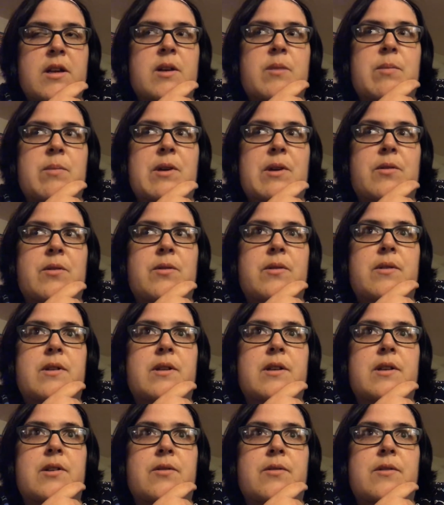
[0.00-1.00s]
about
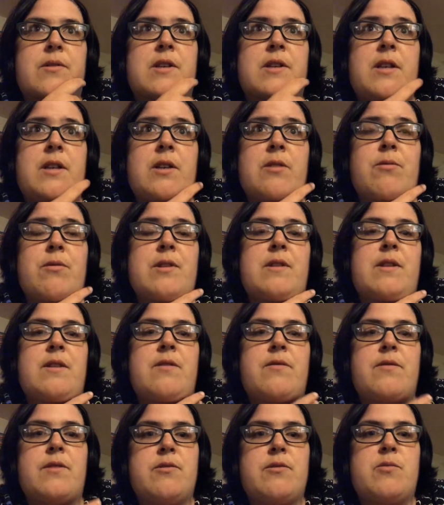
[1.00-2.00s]
you know dealing with
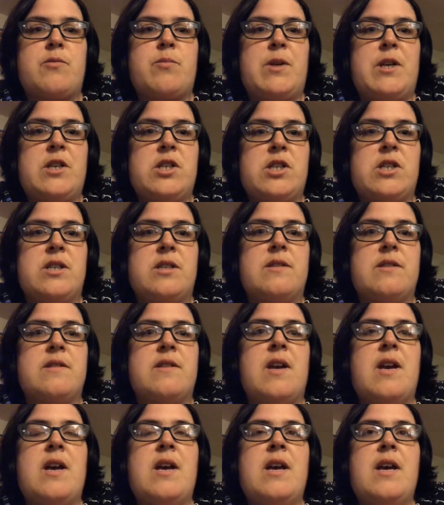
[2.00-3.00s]
confused patients
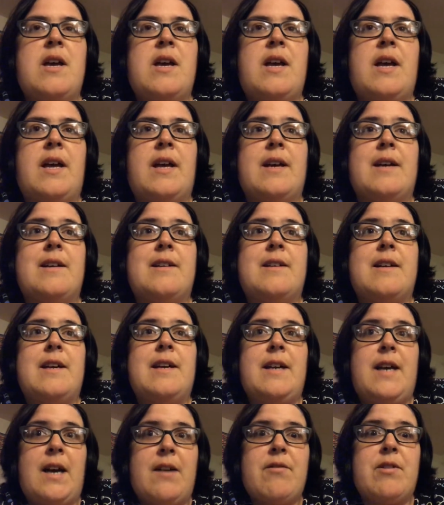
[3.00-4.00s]
and
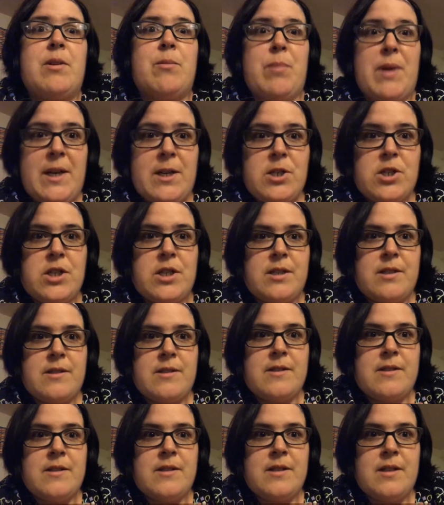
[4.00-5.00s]
having
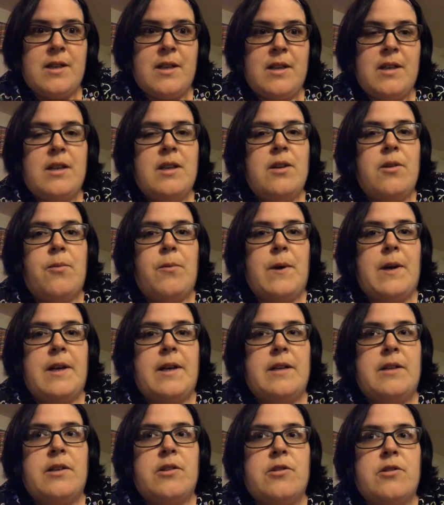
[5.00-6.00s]
patience
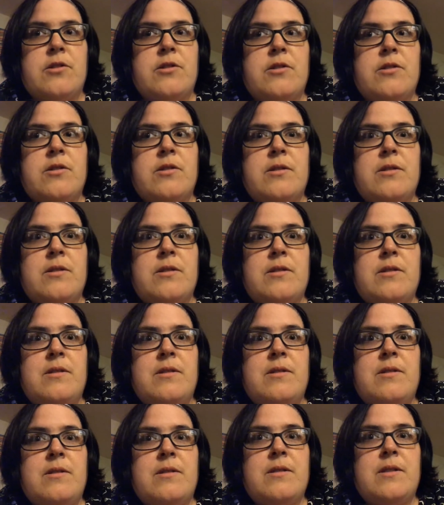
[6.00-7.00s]
when you're
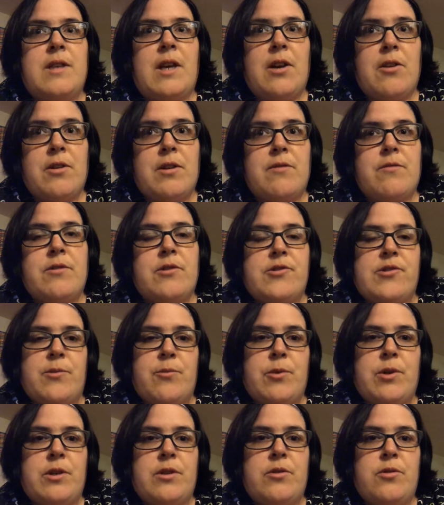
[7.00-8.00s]
caring for
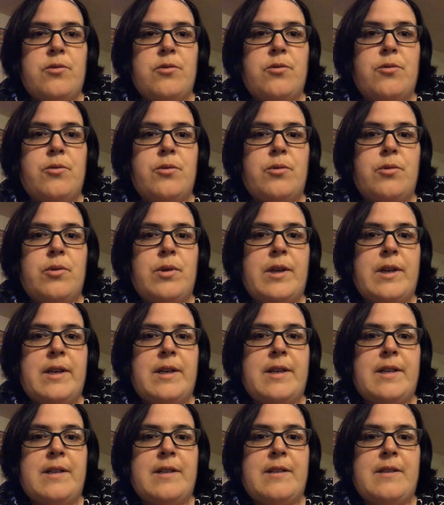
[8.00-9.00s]
someone who
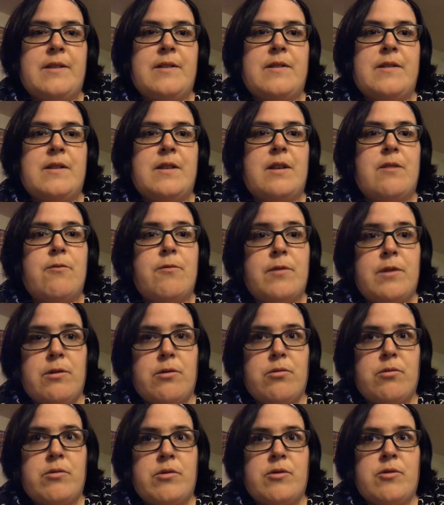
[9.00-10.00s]
is
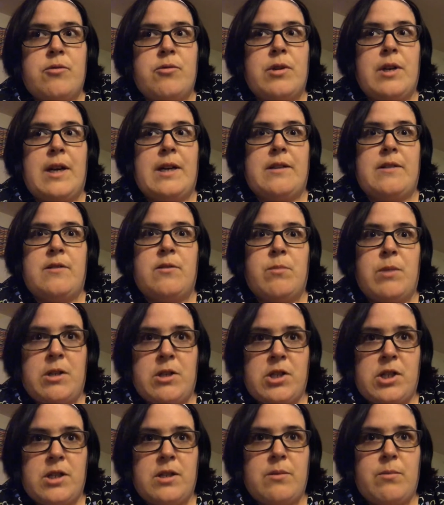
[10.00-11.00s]
confused or has
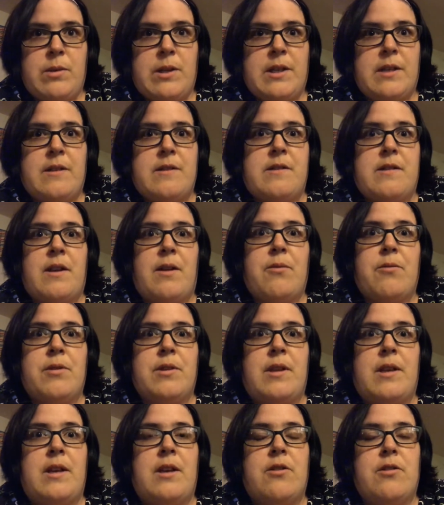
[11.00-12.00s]
dementia because that
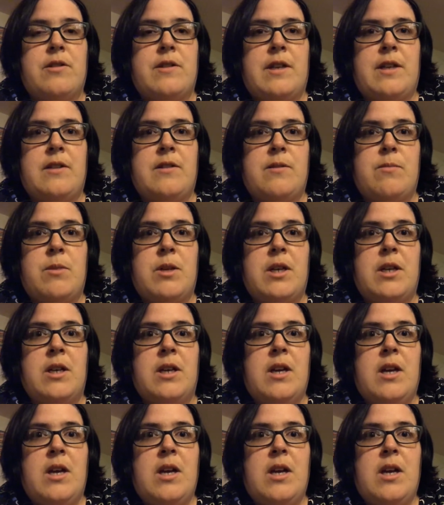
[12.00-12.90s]
really irritates me